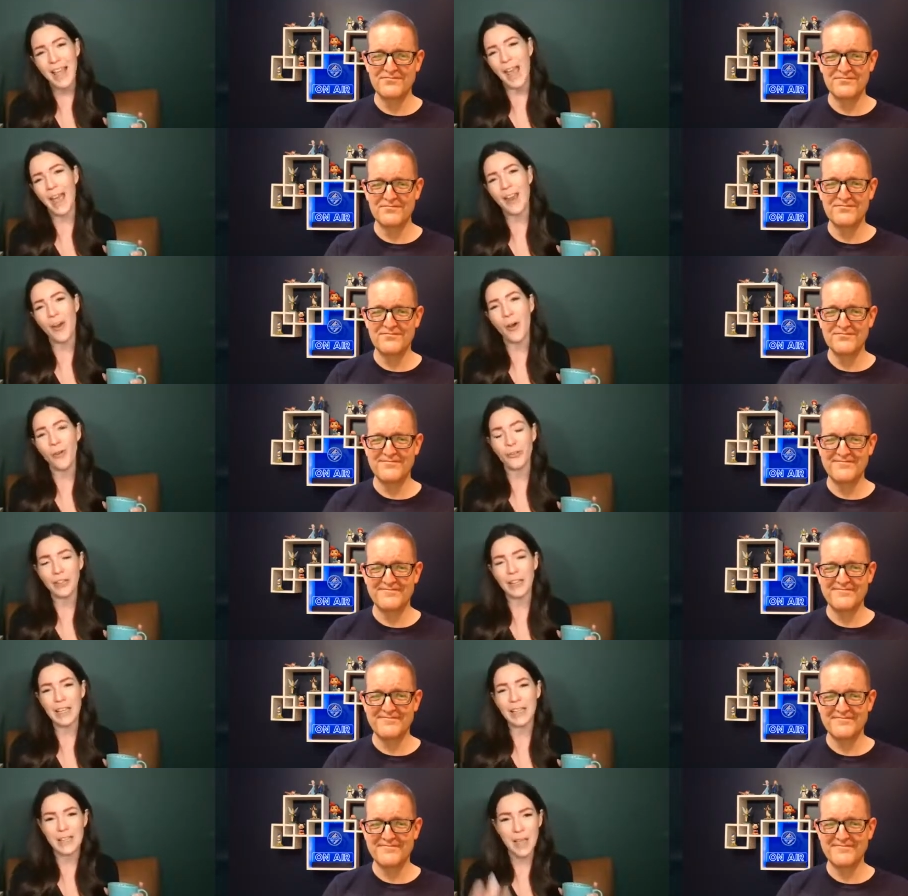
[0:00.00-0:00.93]
Speaker 1: and
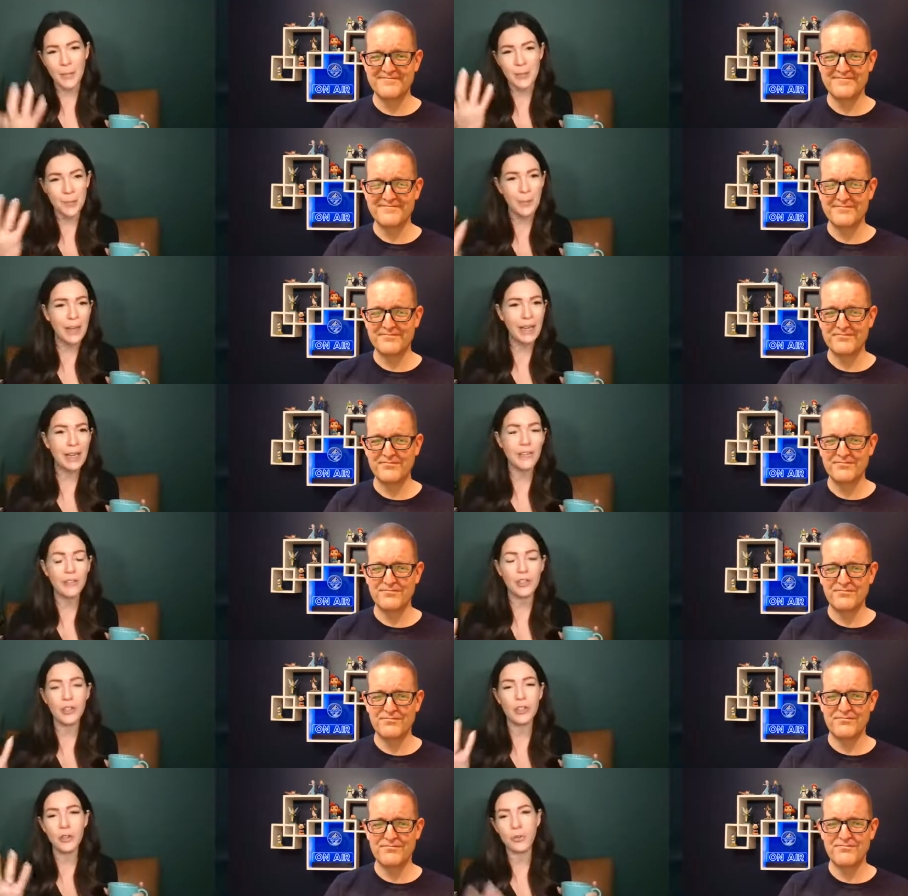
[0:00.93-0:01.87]
hopefully accept many of
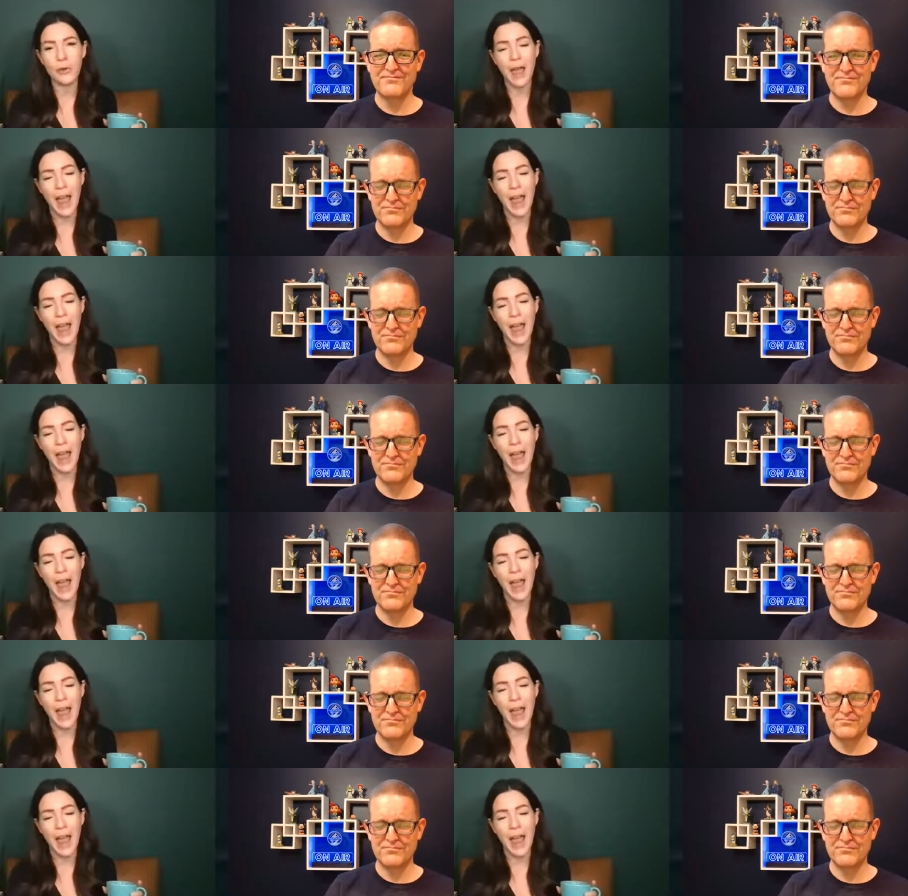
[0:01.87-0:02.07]
you